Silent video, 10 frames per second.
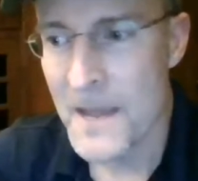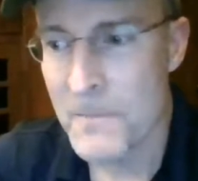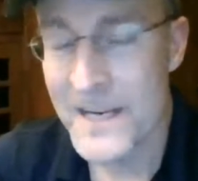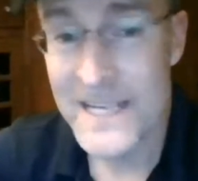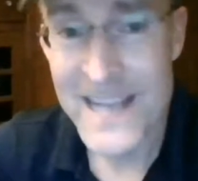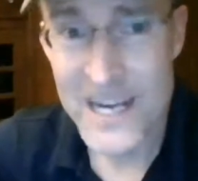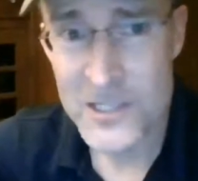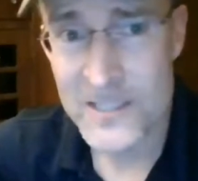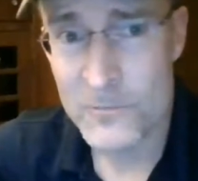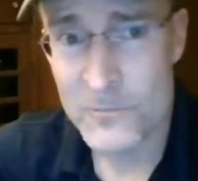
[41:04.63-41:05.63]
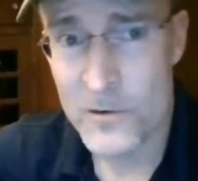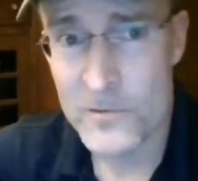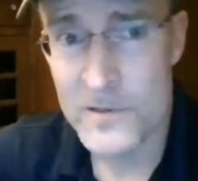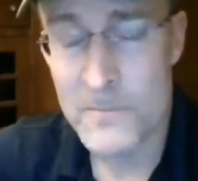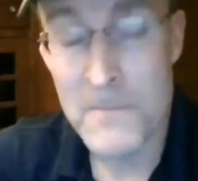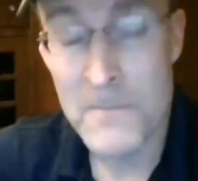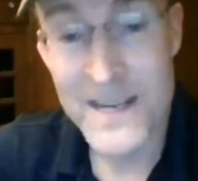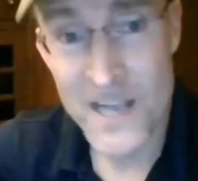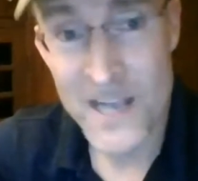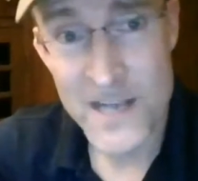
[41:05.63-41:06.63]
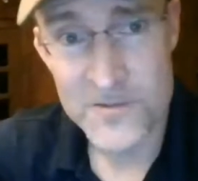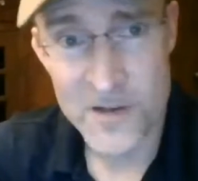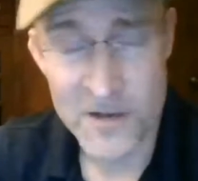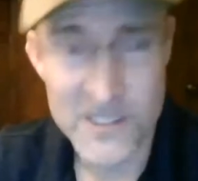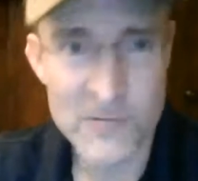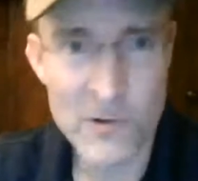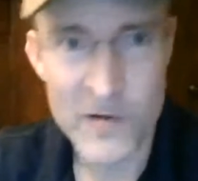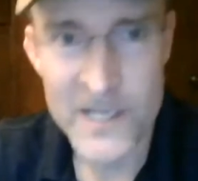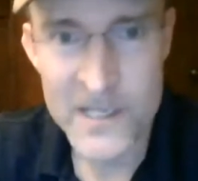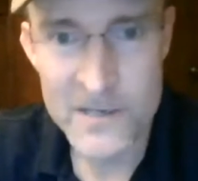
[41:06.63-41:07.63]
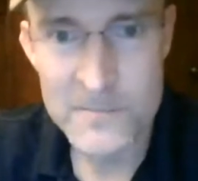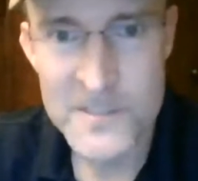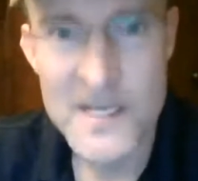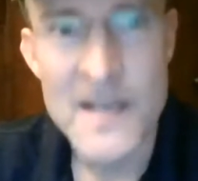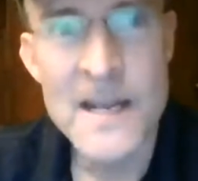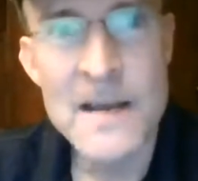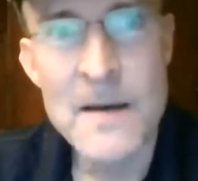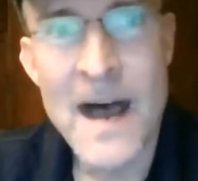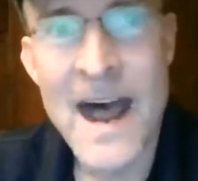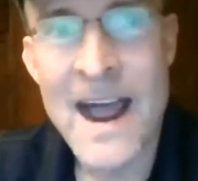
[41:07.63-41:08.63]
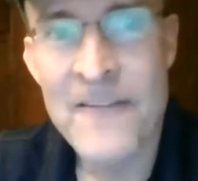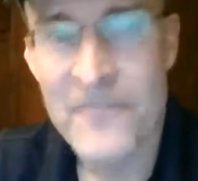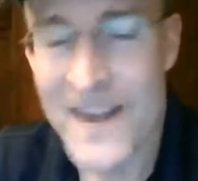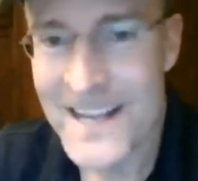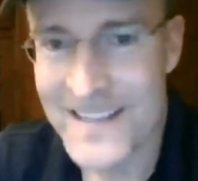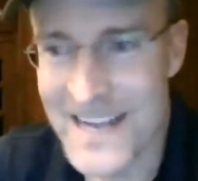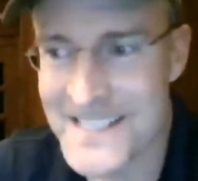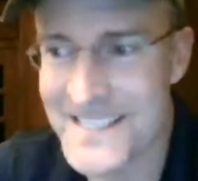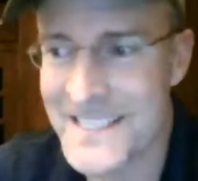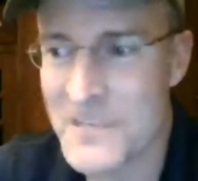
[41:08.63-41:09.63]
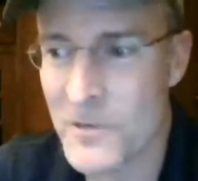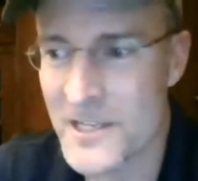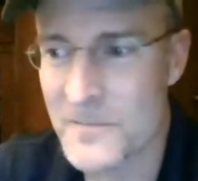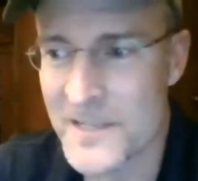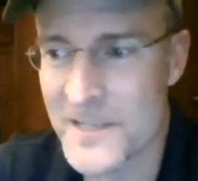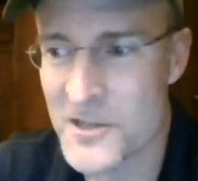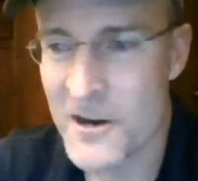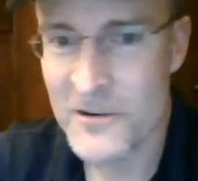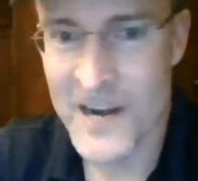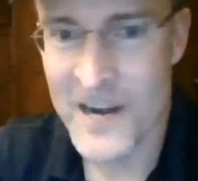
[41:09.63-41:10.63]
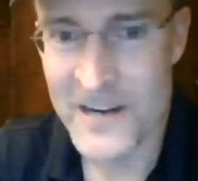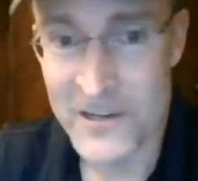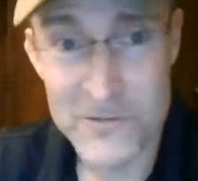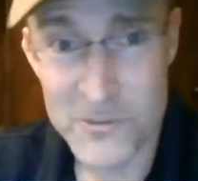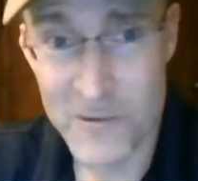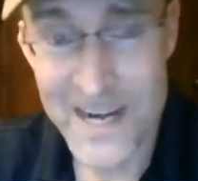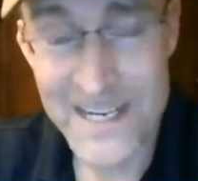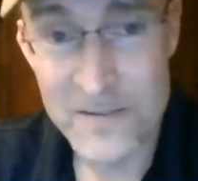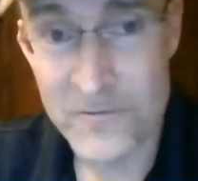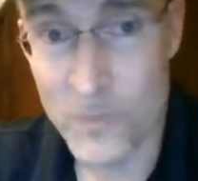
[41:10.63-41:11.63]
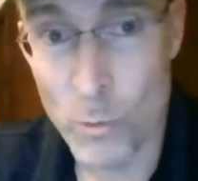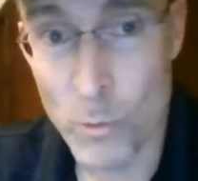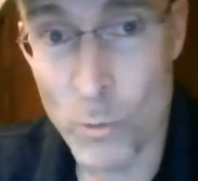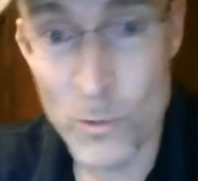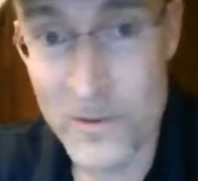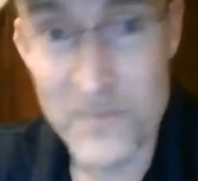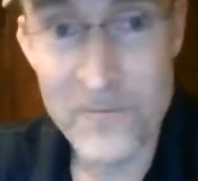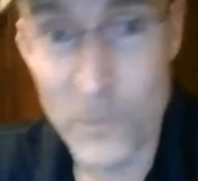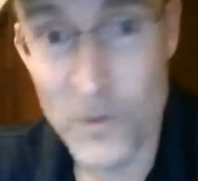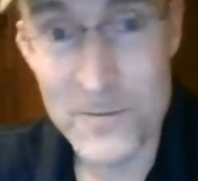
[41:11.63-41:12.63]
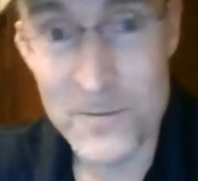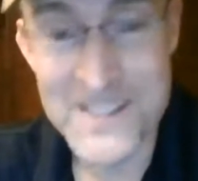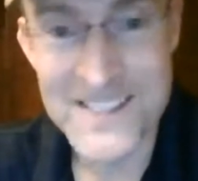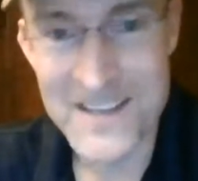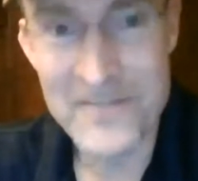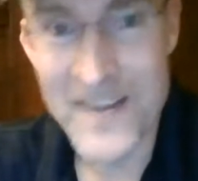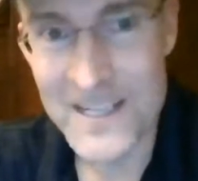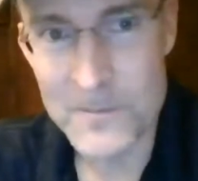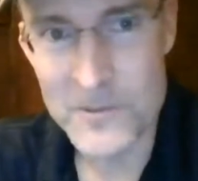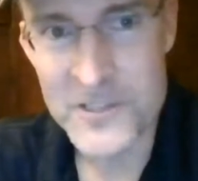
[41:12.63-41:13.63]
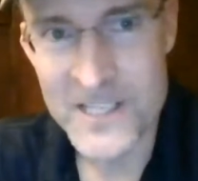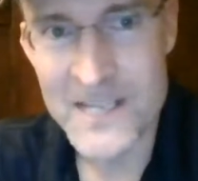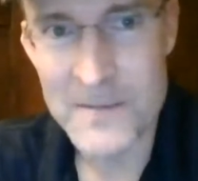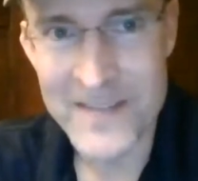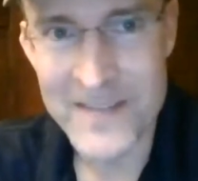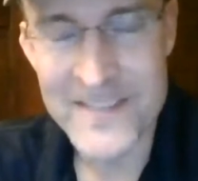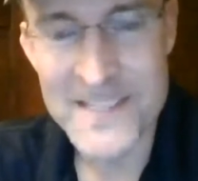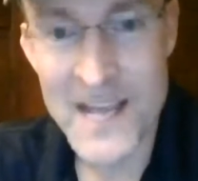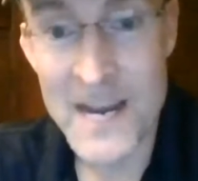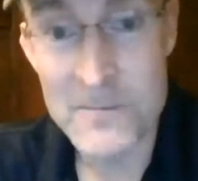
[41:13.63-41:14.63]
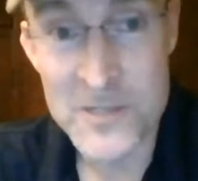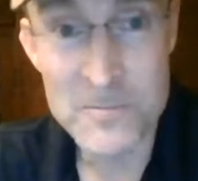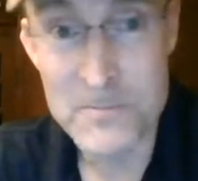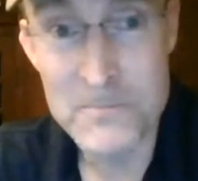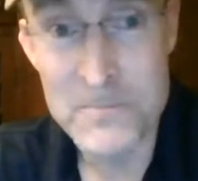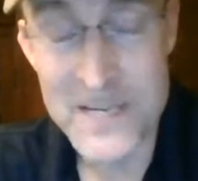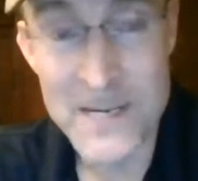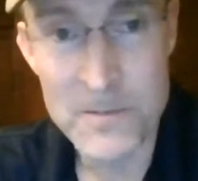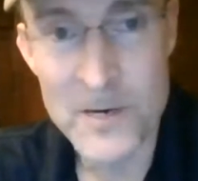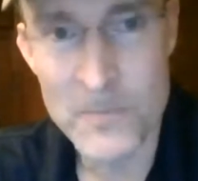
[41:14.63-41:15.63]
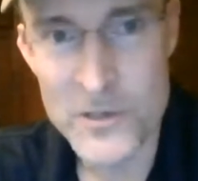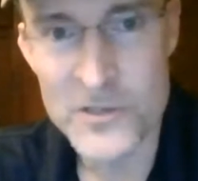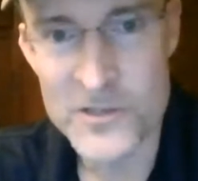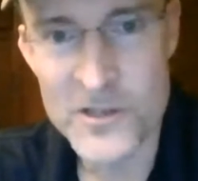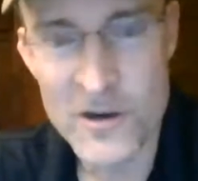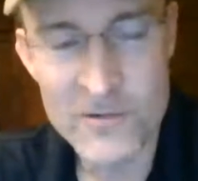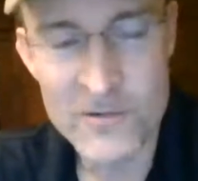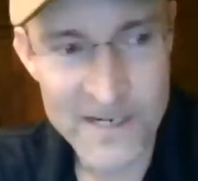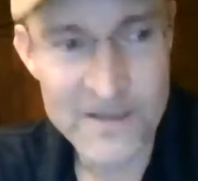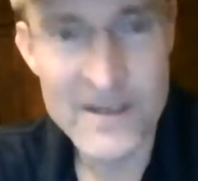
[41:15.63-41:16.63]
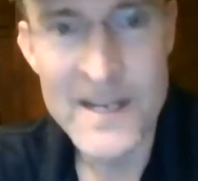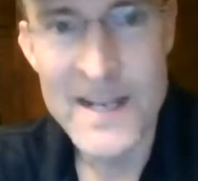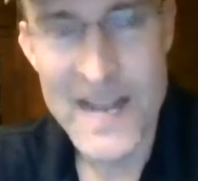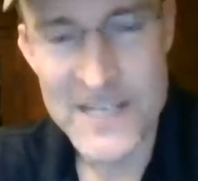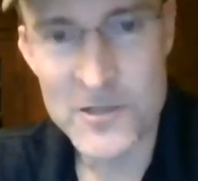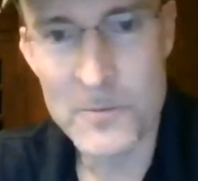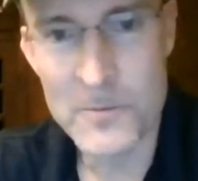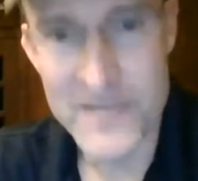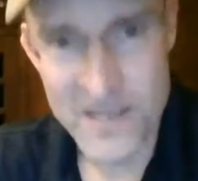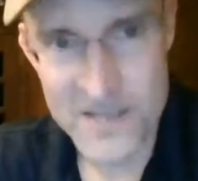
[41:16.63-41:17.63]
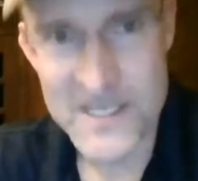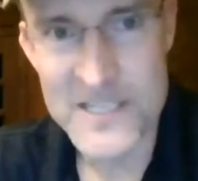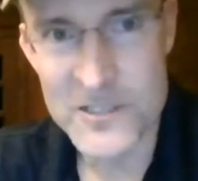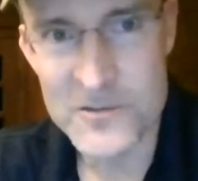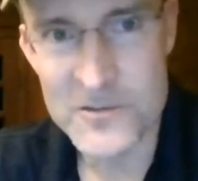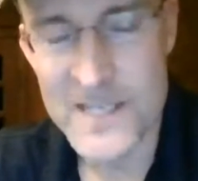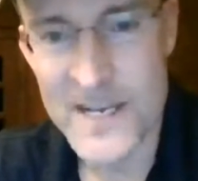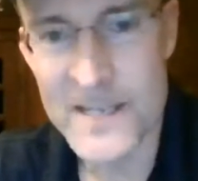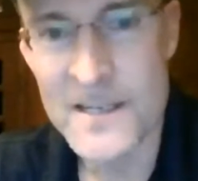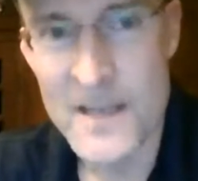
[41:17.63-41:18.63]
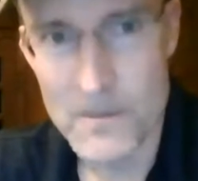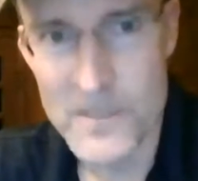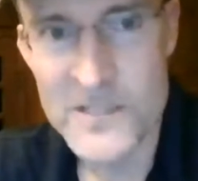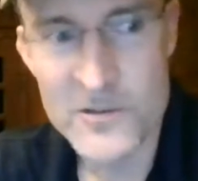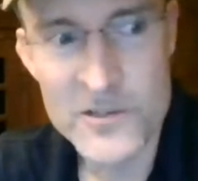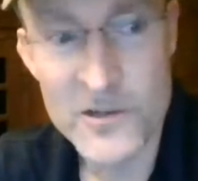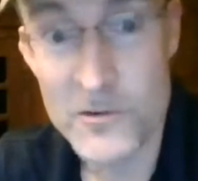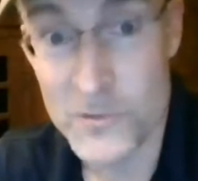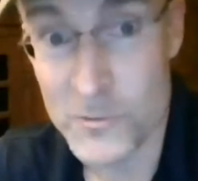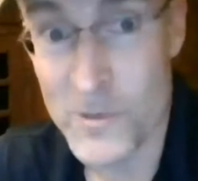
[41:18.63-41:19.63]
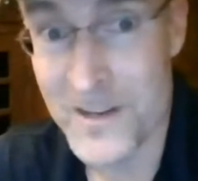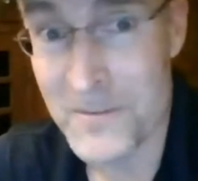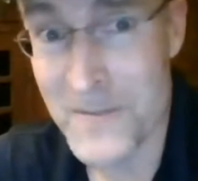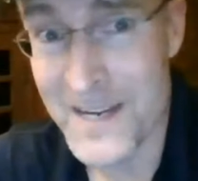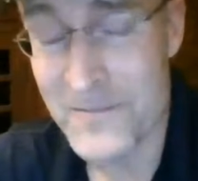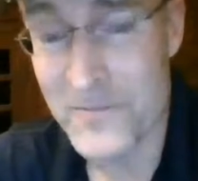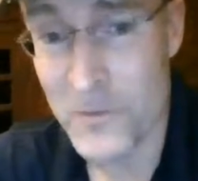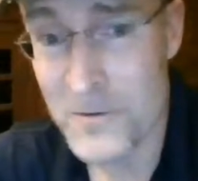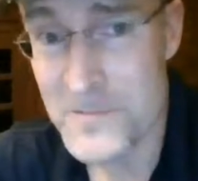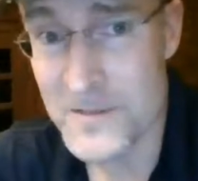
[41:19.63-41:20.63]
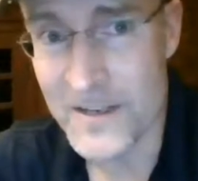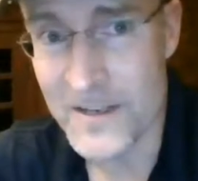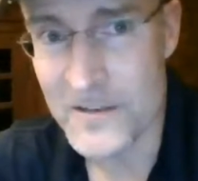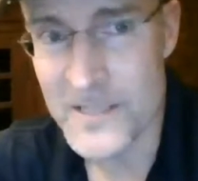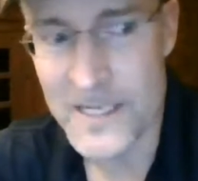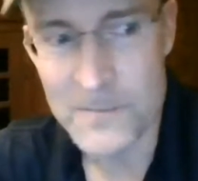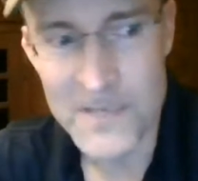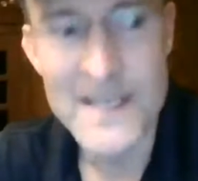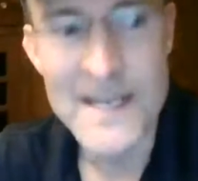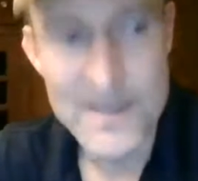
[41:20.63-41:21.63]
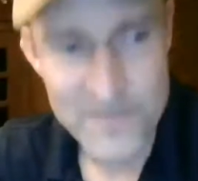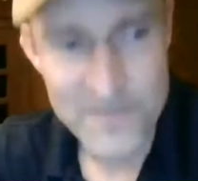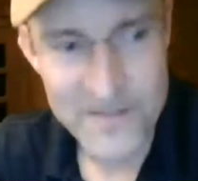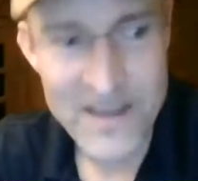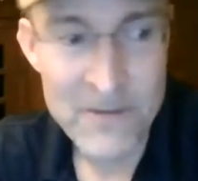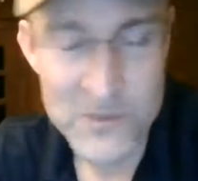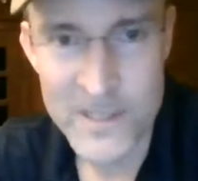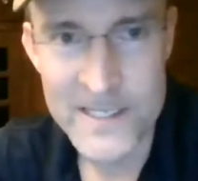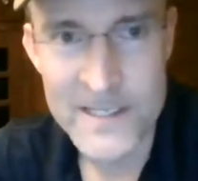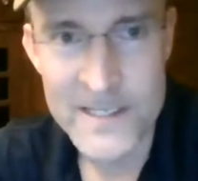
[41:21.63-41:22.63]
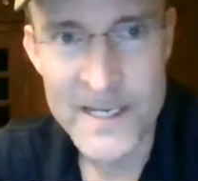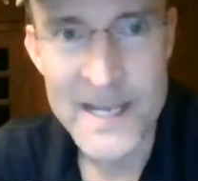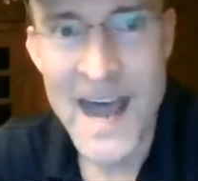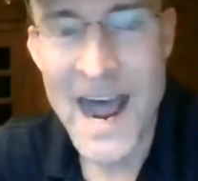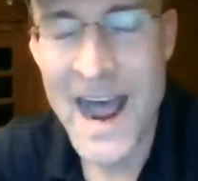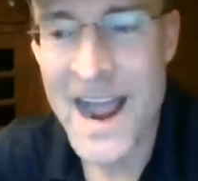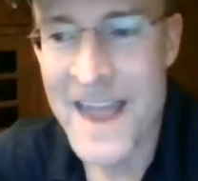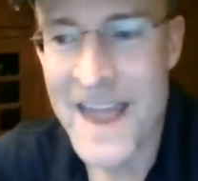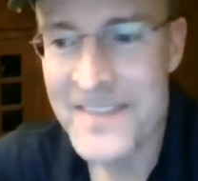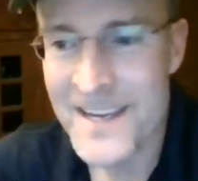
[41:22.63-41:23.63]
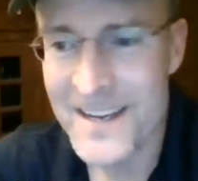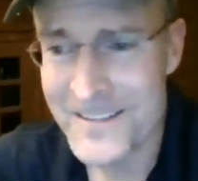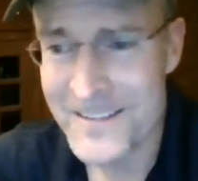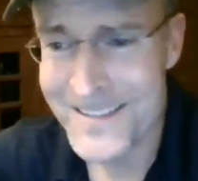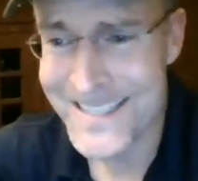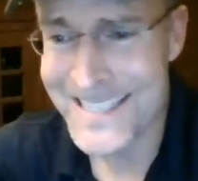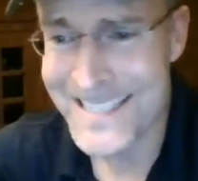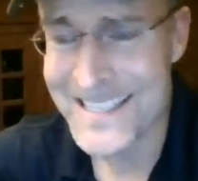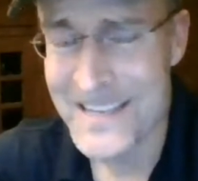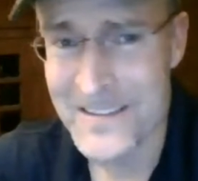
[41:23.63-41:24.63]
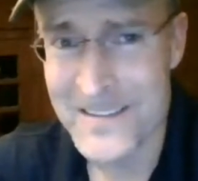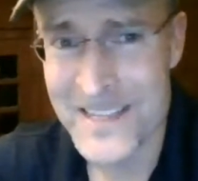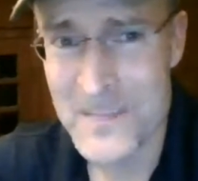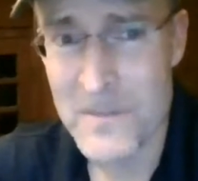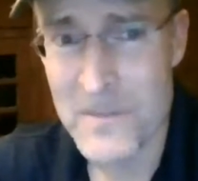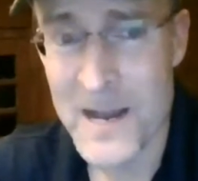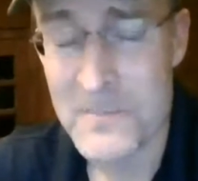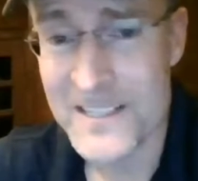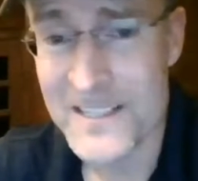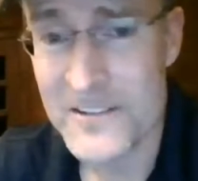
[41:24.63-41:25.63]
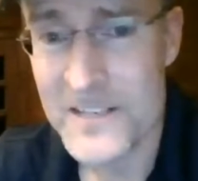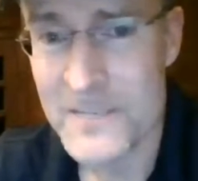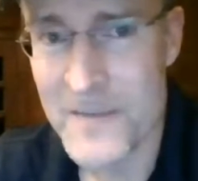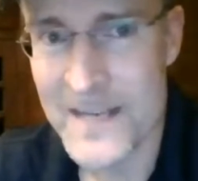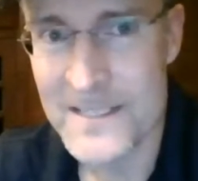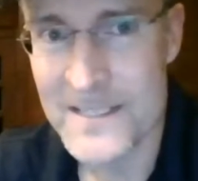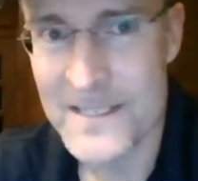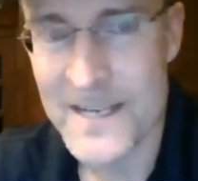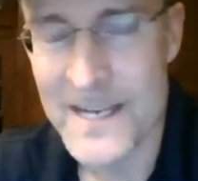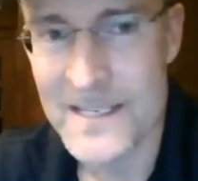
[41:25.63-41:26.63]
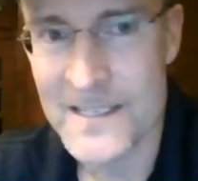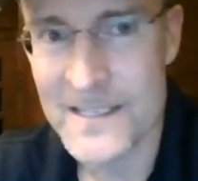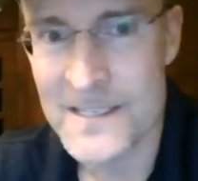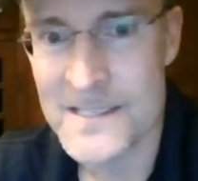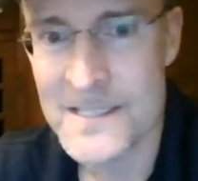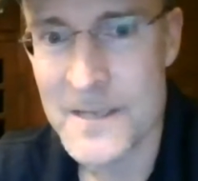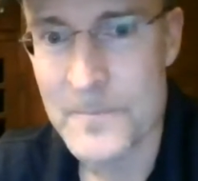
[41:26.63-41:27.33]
but he actually wrote many kinds of songs. He wrote hymns. Frankly, I just think he wanted to be a songwriter, and he was writing for what were the forms available to him at the time to be a commercial songwriter. And so, because, as you said, minstrel shows was one of the main forms of entertainment, that was what he did. I think another thing that the popularity might indicate is